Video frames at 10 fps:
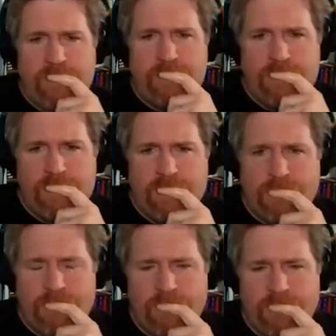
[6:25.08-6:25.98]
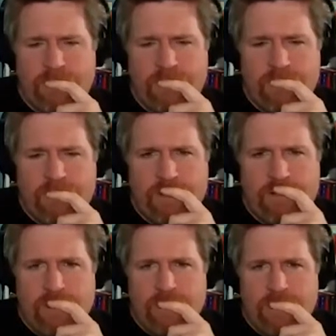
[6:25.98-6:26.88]

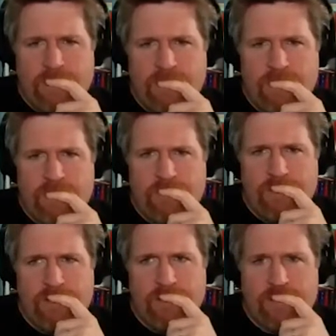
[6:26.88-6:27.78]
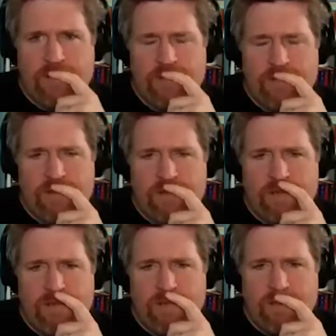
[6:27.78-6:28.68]

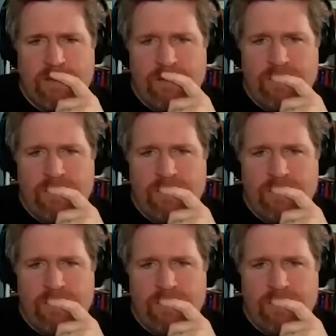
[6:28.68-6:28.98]
(not speaking)